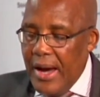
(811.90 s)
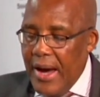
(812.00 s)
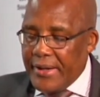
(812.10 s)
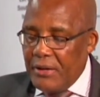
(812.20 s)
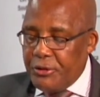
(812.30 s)

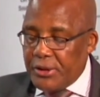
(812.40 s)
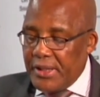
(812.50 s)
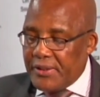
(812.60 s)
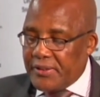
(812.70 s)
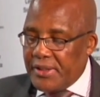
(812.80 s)
are
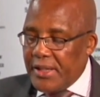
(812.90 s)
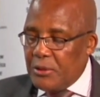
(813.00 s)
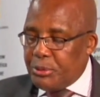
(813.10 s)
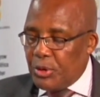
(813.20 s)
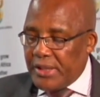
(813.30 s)
afforded
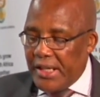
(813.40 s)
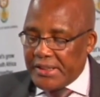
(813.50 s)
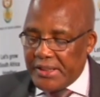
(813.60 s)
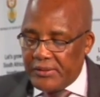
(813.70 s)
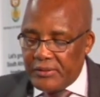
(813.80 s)
certain
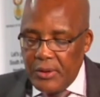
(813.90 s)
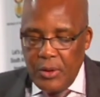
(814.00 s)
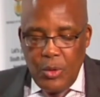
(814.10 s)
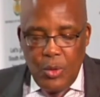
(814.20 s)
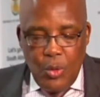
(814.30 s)
protections
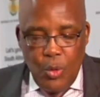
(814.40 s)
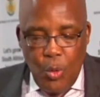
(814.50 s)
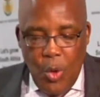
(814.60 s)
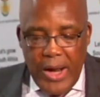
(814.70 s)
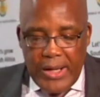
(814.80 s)

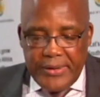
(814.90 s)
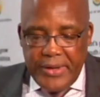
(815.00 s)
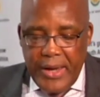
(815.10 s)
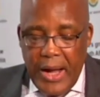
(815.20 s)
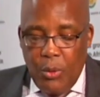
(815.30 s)
while
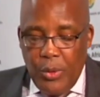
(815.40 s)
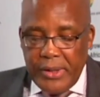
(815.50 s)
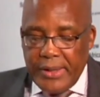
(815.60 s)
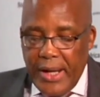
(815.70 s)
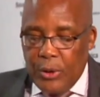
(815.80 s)
they
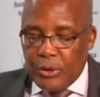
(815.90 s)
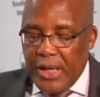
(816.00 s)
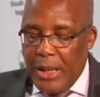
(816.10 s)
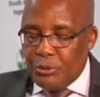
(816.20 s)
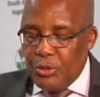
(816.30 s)
await the
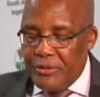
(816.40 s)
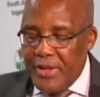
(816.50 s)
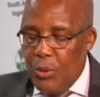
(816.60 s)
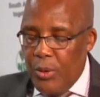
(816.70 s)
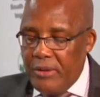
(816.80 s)
outcomes of
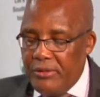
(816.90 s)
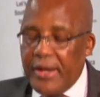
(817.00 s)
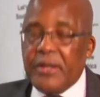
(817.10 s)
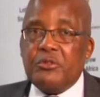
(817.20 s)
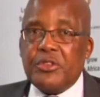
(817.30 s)
their waiver
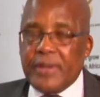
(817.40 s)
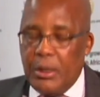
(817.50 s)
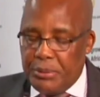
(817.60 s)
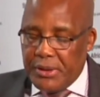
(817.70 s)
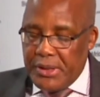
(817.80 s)
and visa
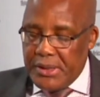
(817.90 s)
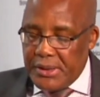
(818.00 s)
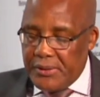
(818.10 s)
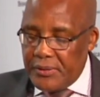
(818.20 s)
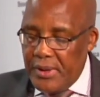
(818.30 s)

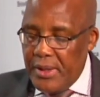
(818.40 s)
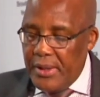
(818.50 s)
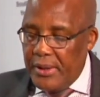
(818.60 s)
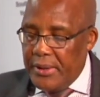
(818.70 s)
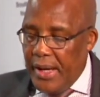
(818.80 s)
applications.
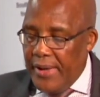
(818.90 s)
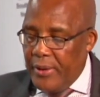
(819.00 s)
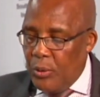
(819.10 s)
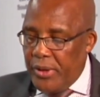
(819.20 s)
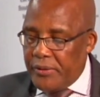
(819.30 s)
In
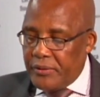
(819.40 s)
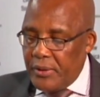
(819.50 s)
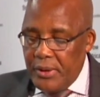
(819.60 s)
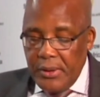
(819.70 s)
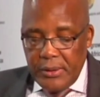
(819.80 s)
other words,
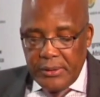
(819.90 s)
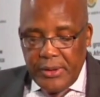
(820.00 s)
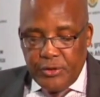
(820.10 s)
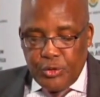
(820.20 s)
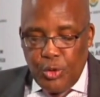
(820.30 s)
there
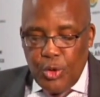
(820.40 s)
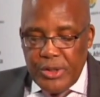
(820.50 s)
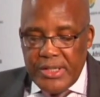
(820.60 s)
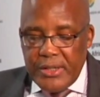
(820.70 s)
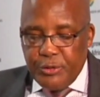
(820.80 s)
is no
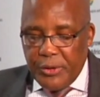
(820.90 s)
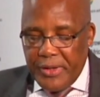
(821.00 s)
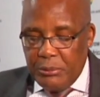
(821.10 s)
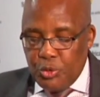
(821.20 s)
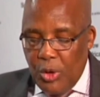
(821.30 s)
need for
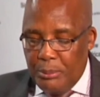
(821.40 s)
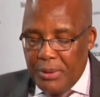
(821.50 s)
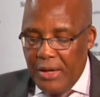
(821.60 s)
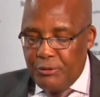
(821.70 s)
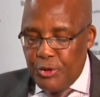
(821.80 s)
them to
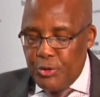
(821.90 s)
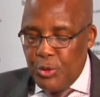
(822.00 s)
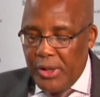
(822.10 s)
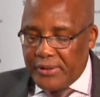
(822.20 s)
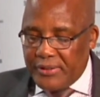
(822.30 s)
apply for
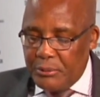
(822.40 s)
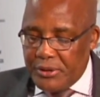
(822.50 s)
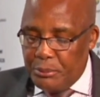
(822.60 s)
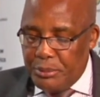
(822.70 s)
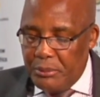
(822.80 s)
new
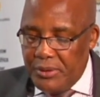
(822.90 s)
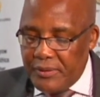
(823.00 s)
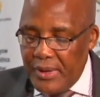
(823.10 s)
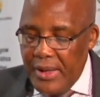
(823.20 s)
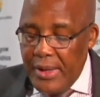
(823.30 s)
exemption permits
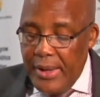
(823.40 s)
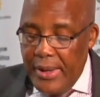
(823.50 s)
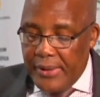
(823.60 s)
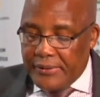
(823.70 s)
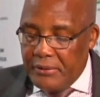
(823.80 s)

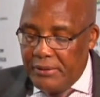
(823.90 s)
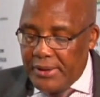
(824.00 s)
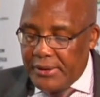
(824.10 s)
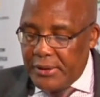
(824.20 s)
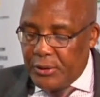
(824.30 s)
as the
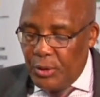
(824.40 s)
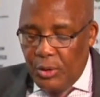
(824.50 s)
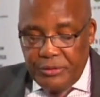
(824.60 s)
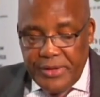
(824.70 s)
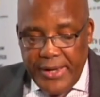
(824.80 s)
validity
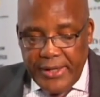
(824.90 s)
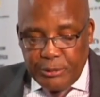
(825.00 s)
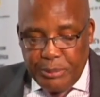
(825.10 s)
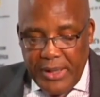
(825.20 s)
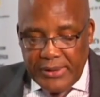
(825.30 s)
of their
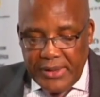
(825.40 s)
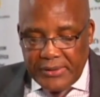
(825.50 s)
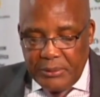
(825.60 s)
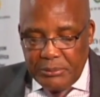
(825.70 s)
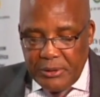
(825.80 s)
expired
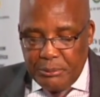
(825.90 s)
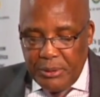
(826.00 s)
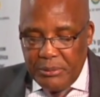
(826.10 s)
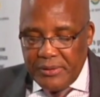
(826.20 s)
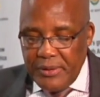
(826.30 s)
exemption
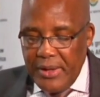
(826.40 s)
permit